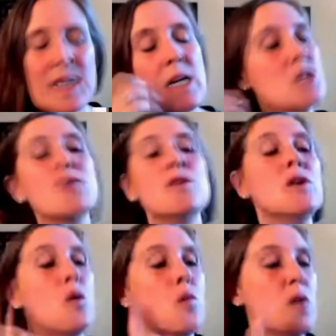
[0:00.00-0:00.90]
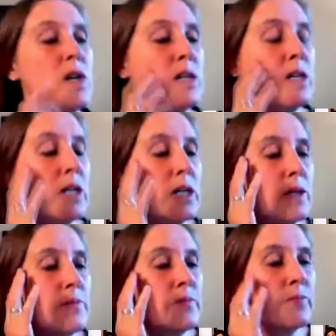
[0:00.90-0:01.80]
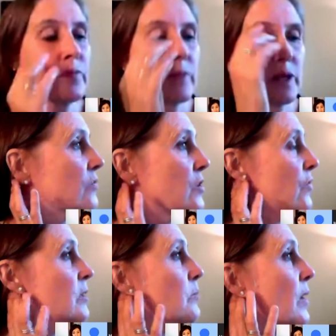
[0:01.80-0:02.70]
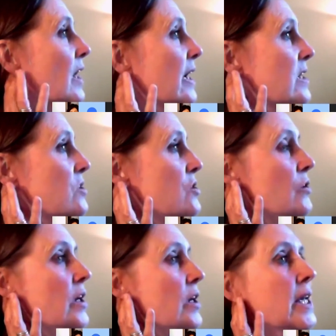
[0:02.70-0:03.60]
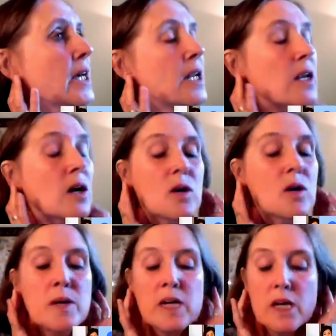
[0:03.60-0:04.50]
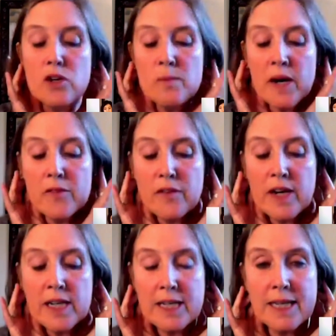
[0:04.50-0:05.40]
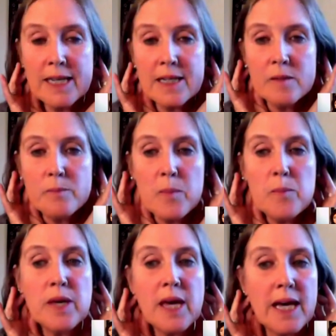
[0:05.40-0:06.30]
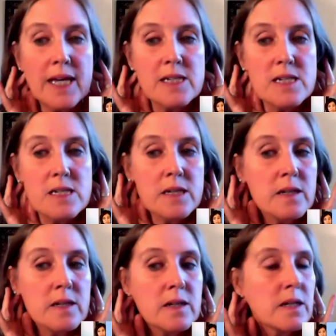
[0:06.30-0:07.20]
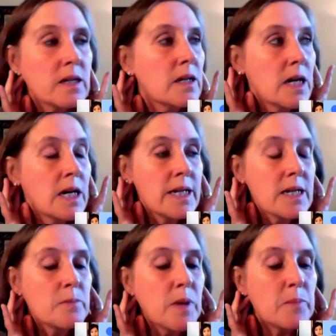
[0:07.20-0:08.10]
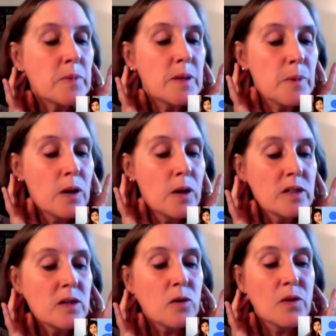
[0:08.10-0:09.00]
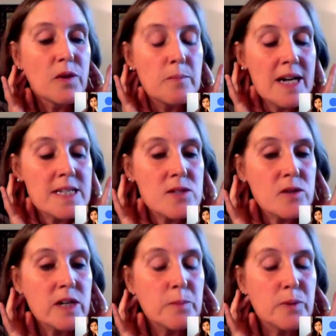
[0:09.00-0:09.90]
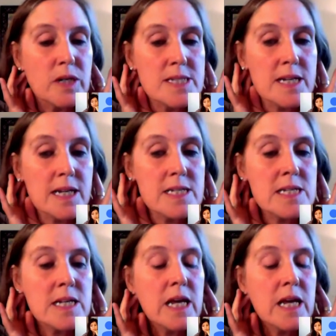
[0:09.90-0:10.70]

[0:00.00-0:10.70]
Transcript: So if you feel behind your earlobe, you might find a little bumpy end, a little bumpy bone called the mastoid process.